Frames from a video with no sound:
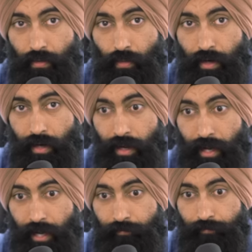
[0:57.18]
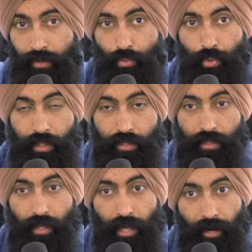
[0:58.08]
where every
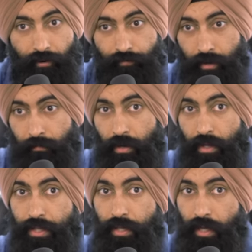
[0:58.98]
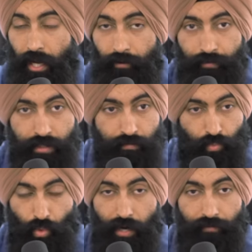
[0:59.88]
week, every month, every
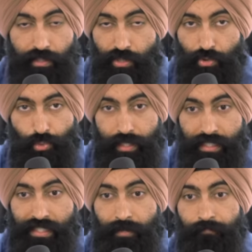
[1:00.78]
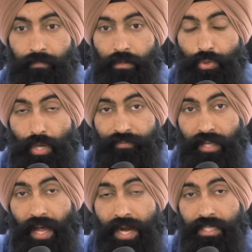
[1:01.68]
whatever, two weeks, you
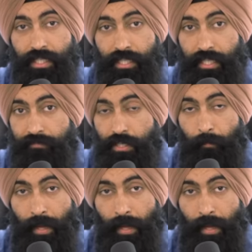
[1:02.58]
have cash that leaves your